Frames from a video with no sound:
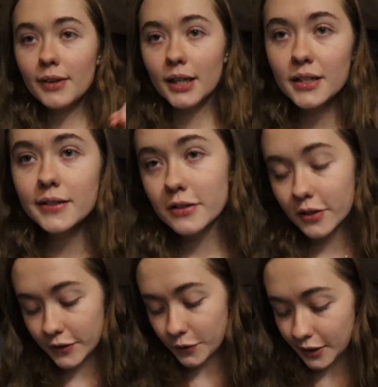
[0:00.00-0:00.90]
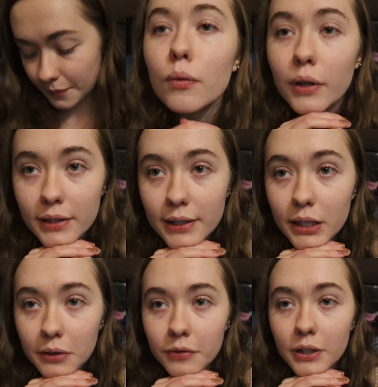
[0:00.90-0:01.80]
He's such a cutie. We need to
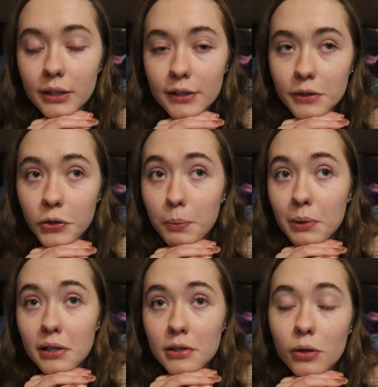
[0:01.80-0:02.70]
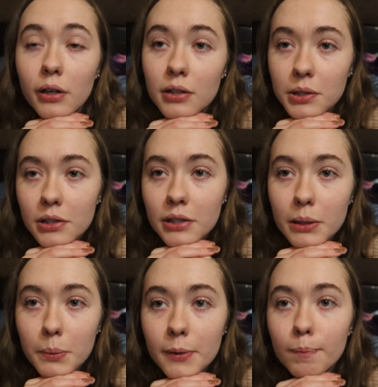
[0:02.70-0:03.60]
edit for at least 30 minutes, so I'm gonna set a
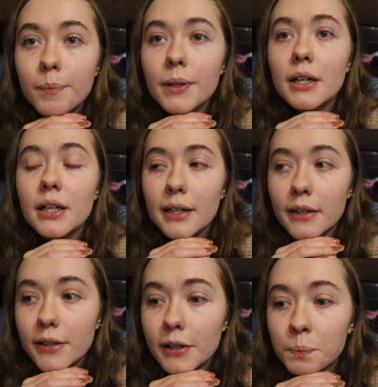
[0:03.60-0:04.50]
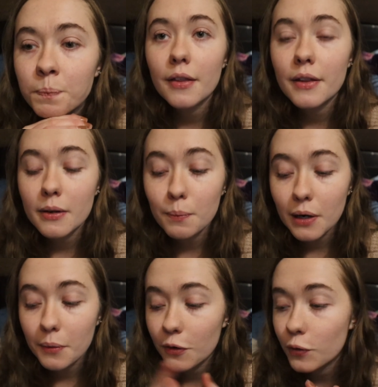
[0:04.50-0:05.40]
timer. I'm gonna get it done, and then I'm
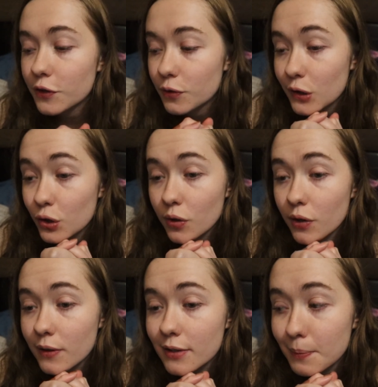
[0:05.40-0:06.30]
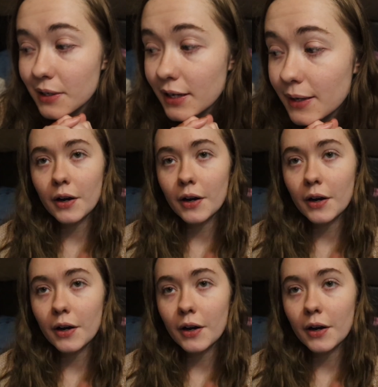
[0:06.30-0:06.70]
probably going to enjoy the rest of my night.